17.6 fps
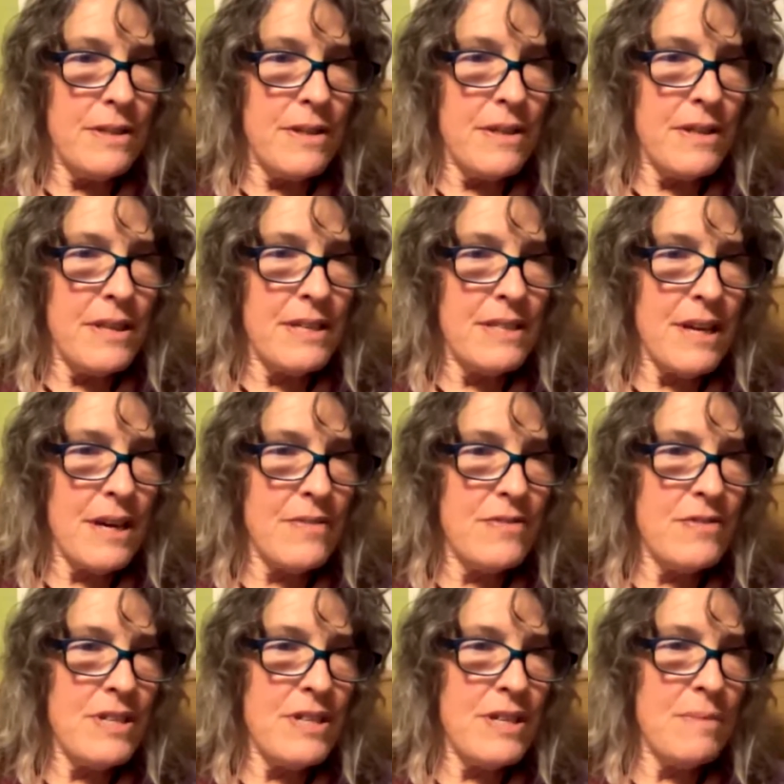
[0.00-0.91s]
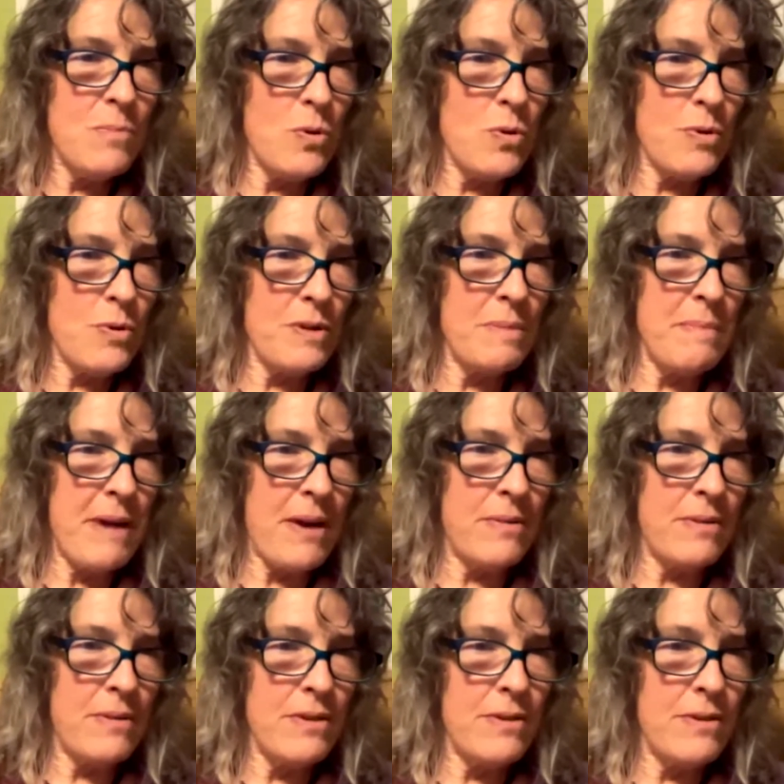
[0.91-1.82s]
the things I've seen more in the
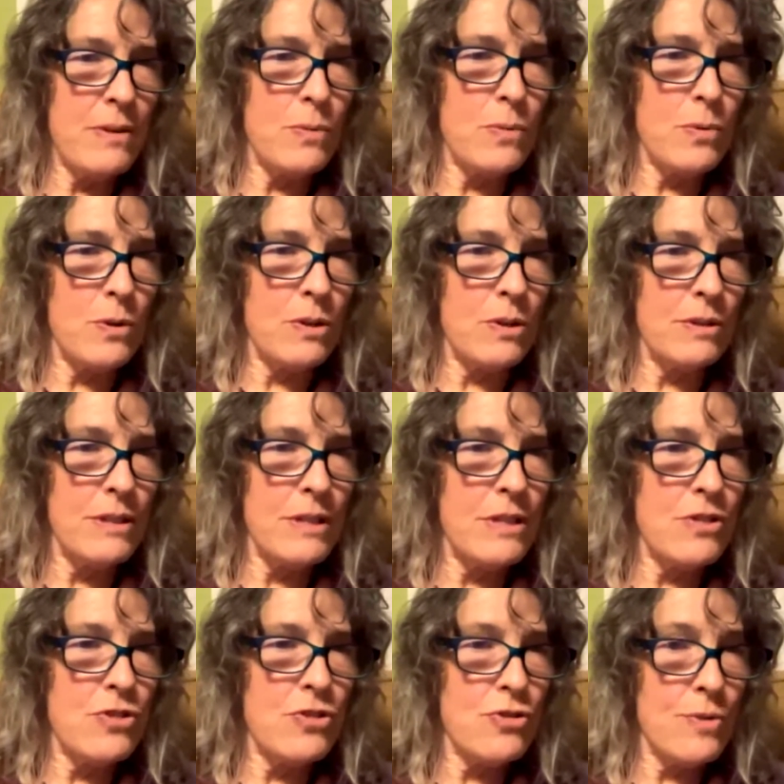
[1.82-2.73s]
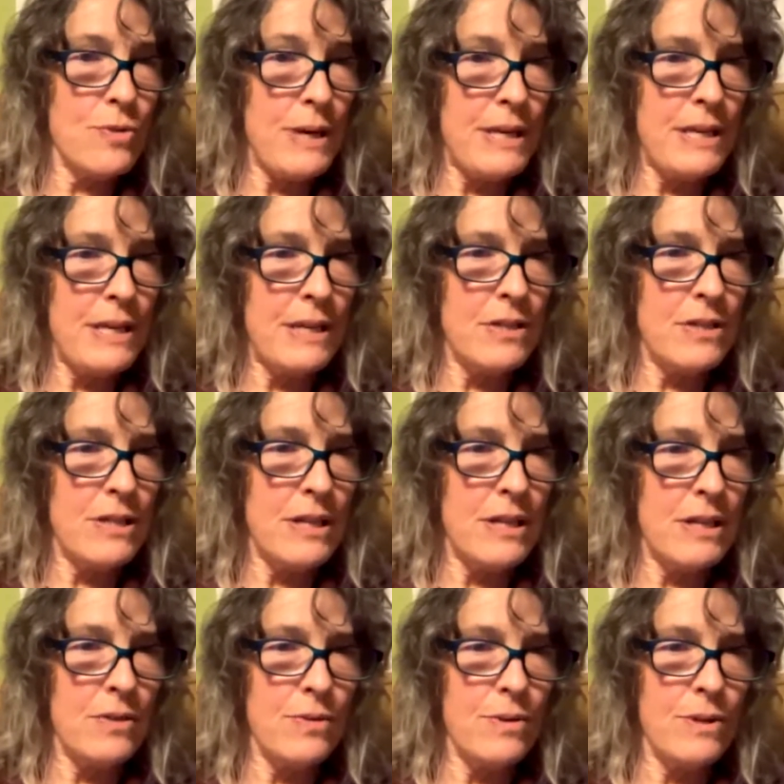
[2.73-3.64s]
mountaineering world is training to
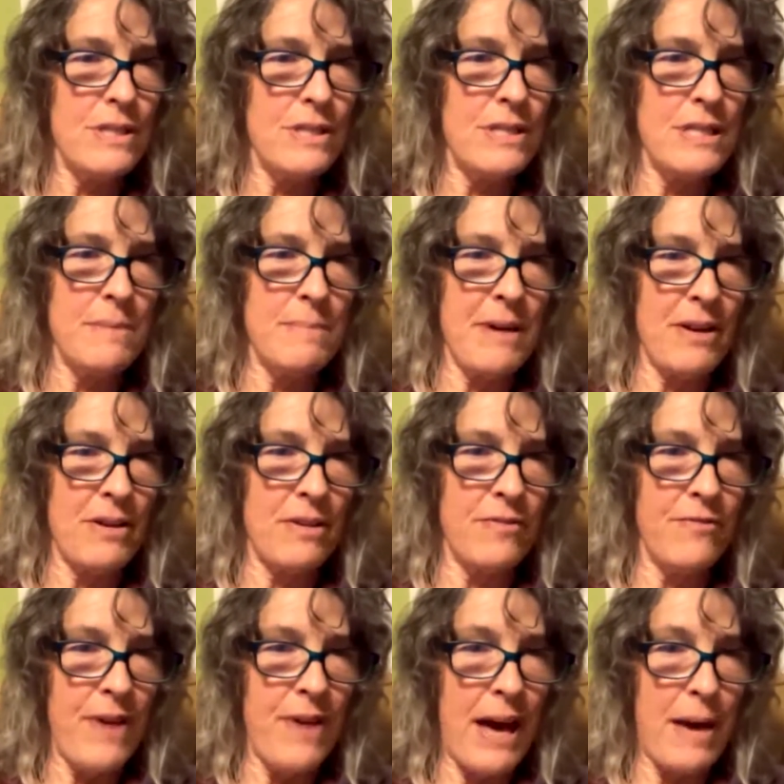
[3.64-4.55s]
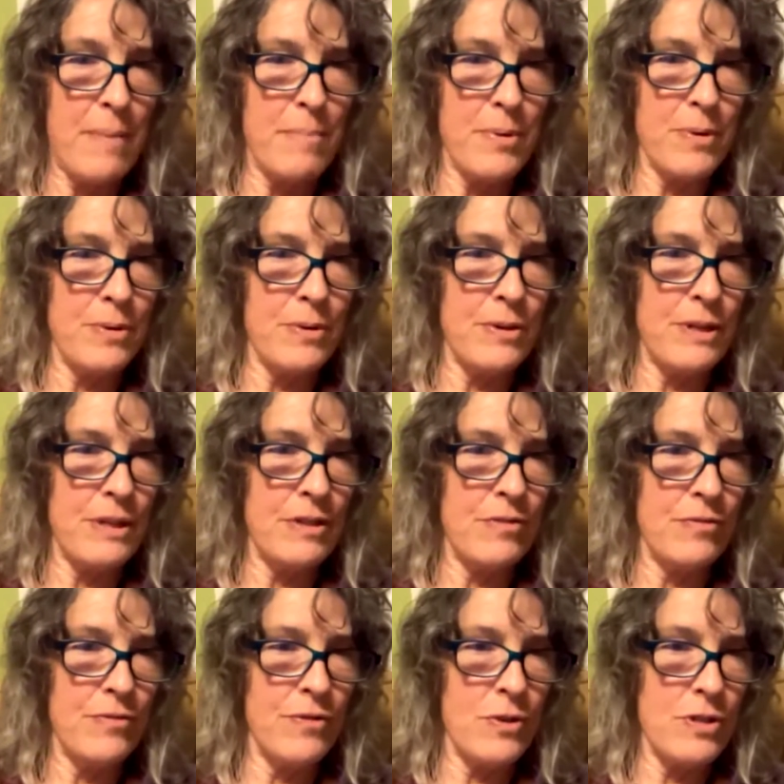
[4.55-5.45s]
increase the amount of fat burning
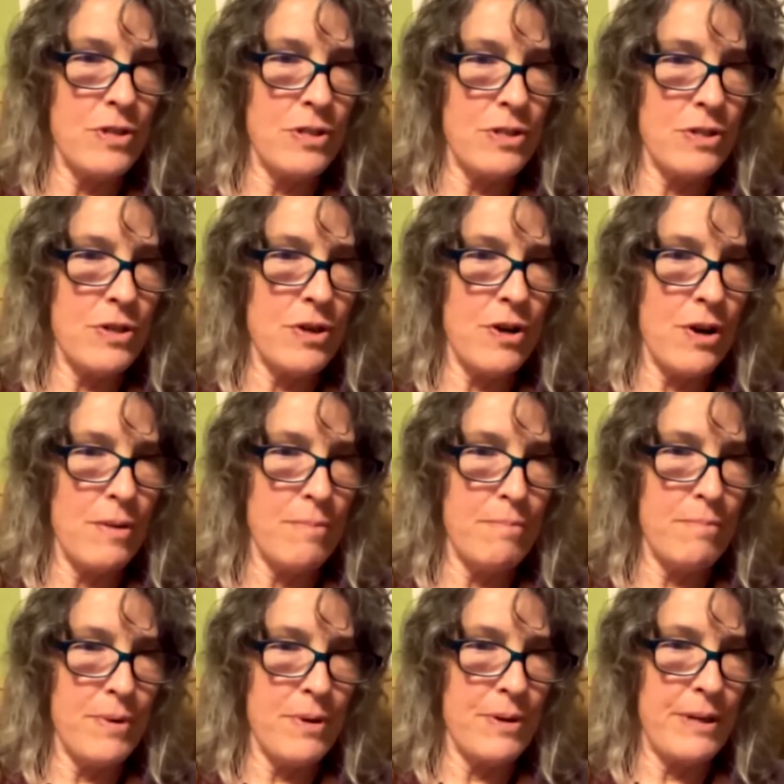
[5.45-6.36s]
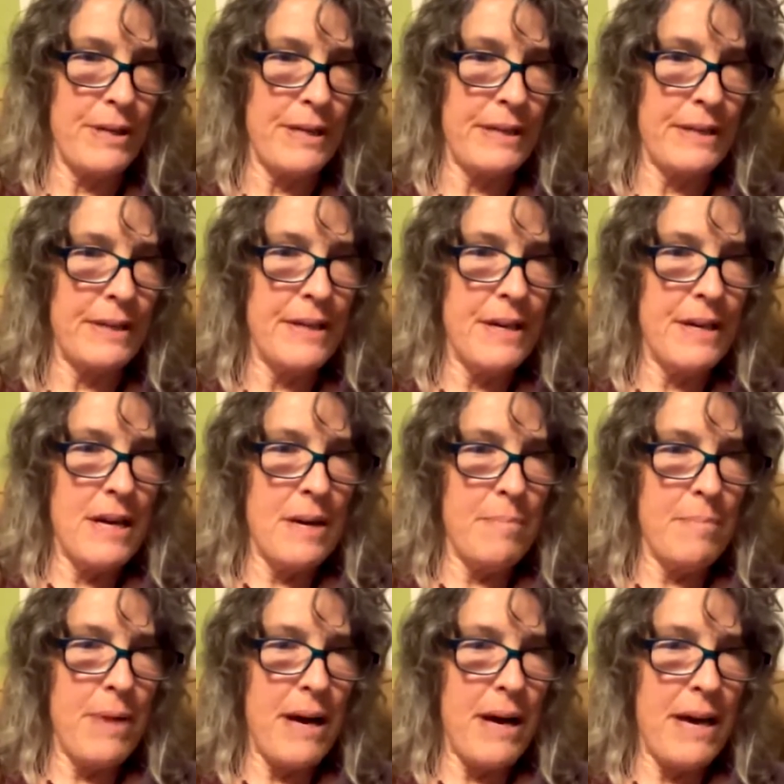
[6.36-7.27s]
versus carb burning
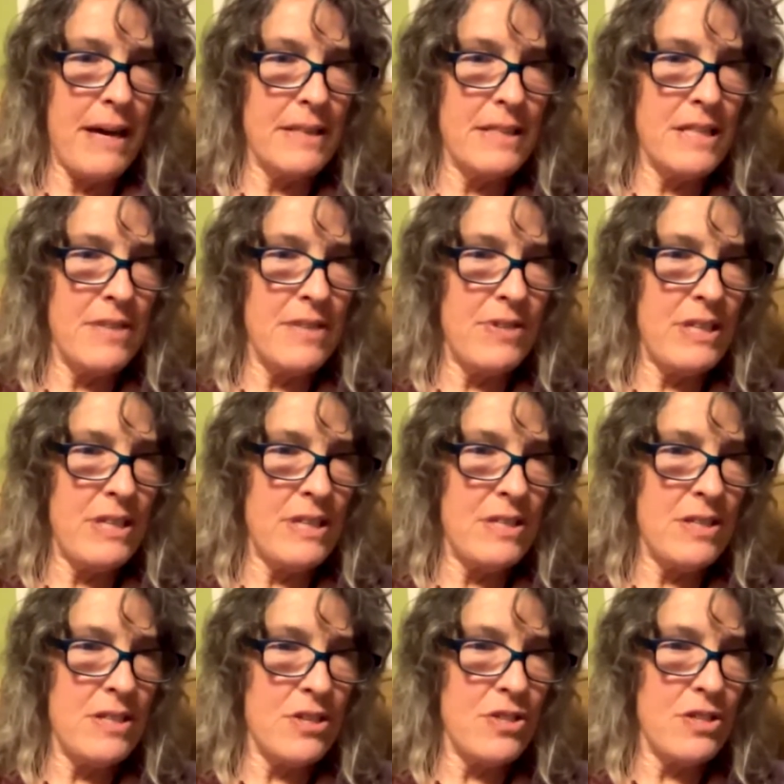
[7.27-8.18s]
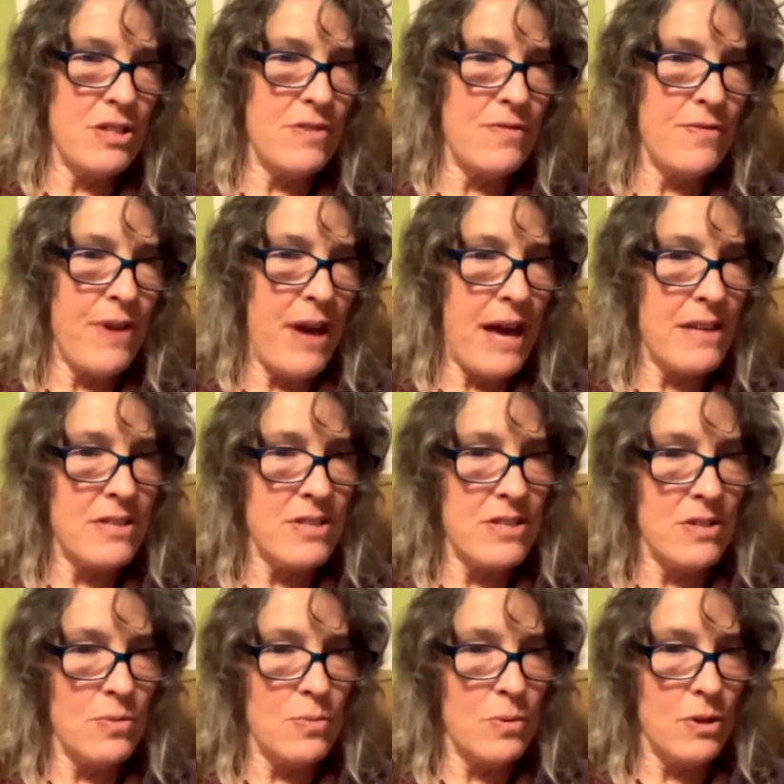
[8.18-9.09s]
by activities such as
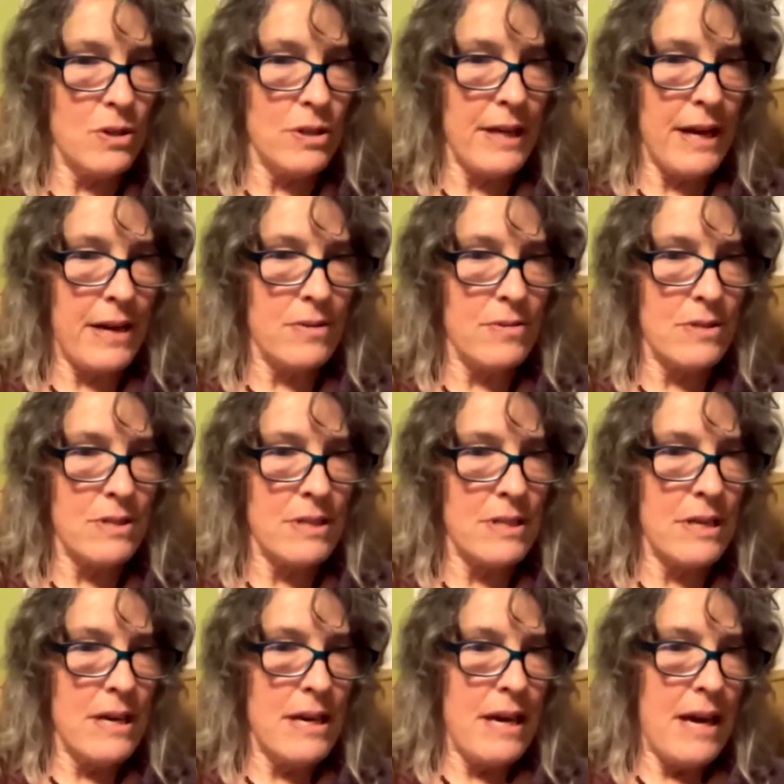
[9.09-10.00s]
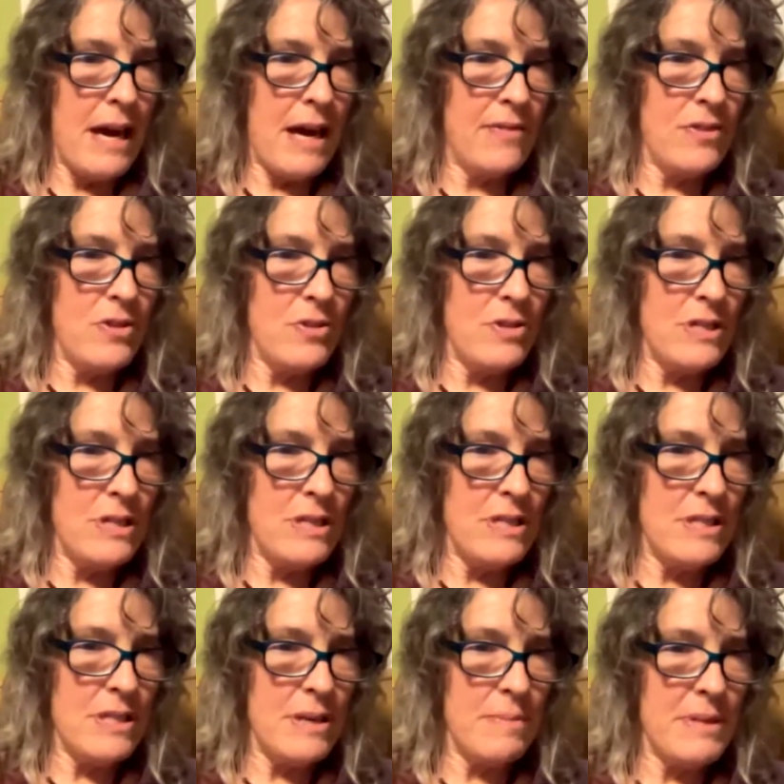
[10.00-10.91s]
fasted workouts. Have you seen
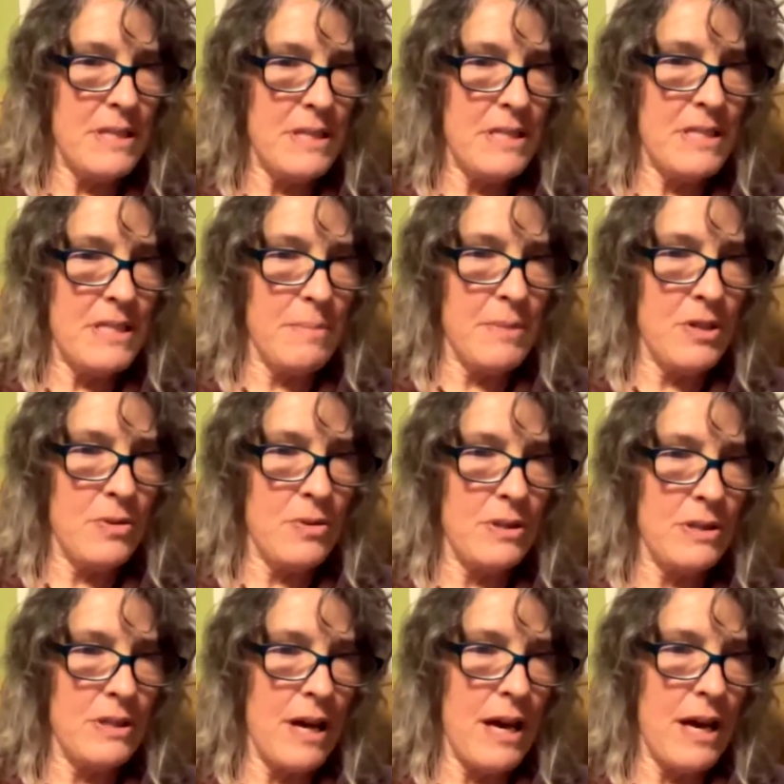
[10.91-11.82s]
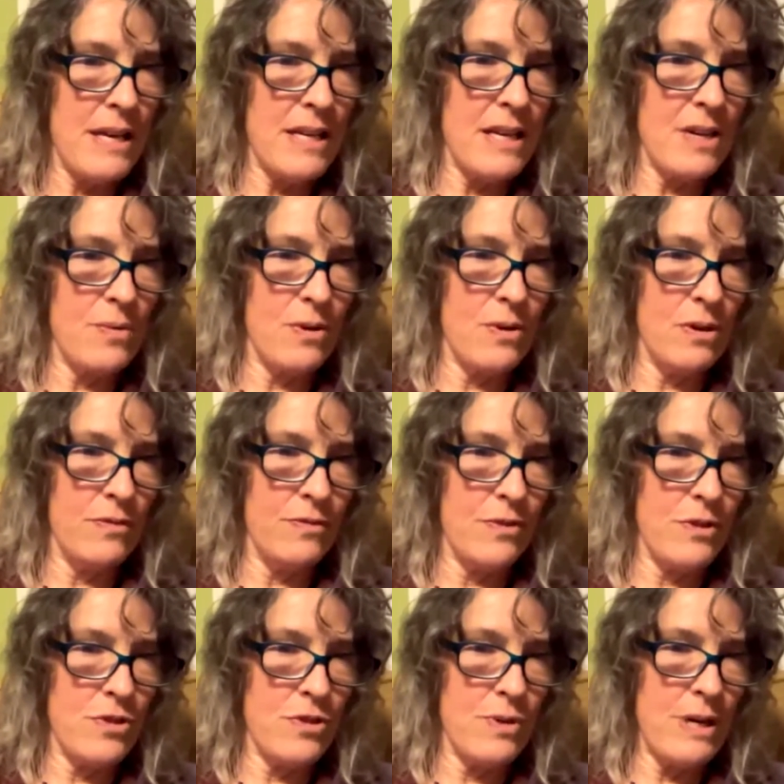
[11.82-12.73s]
something similar in the hiking world
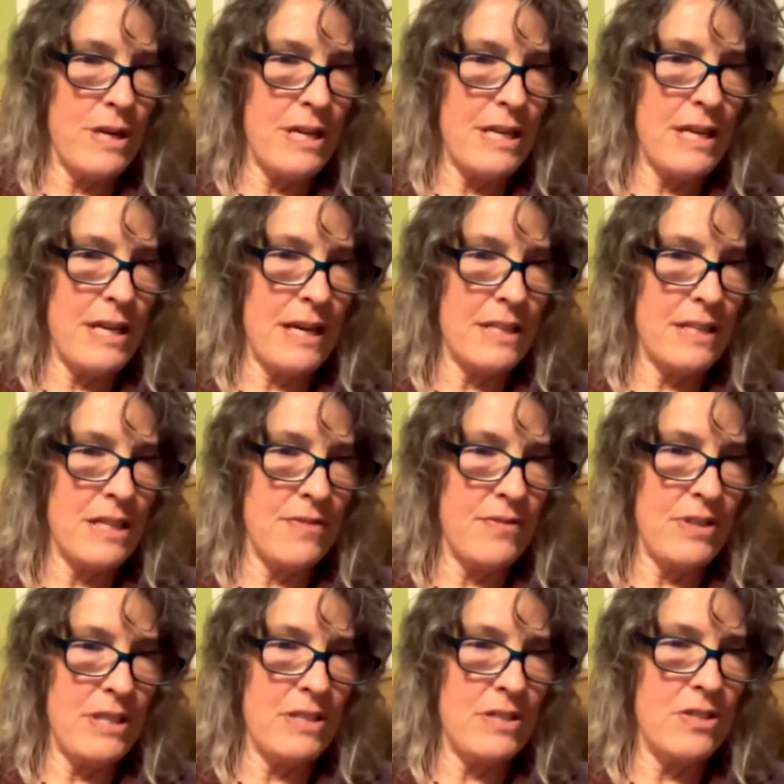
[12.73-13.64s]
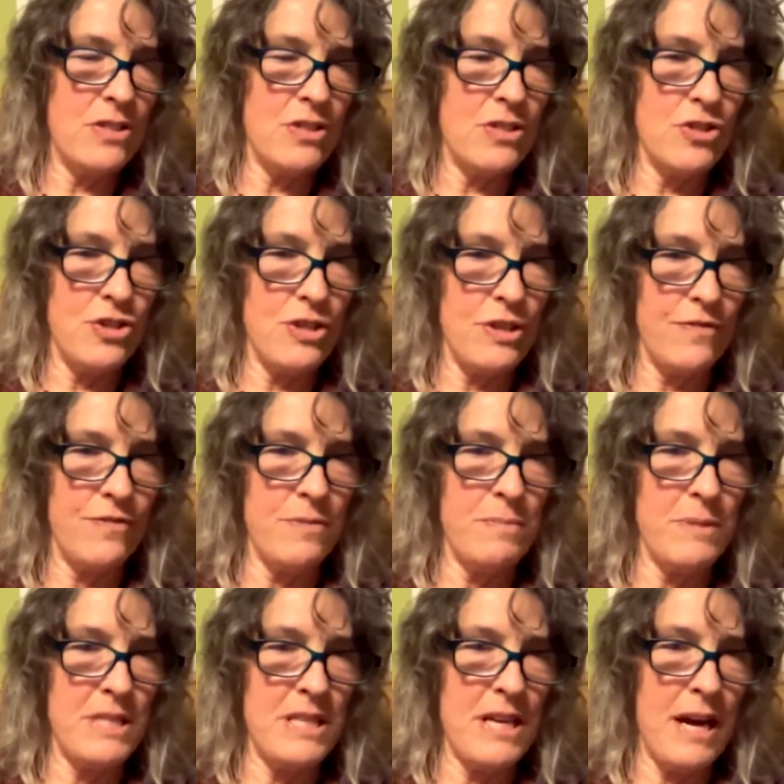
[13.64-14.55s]
for training activities to shift
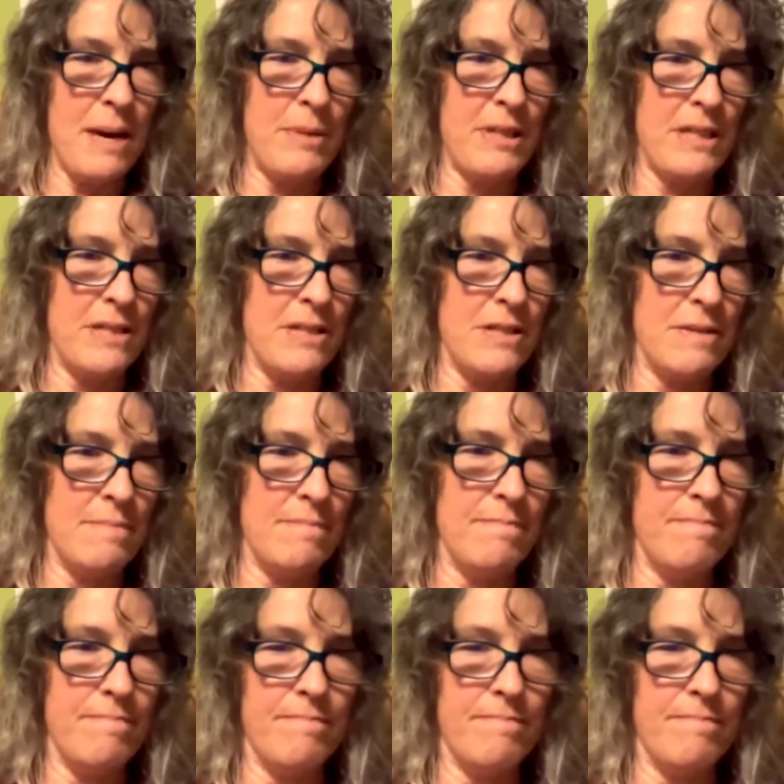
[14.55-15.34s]
metabolism?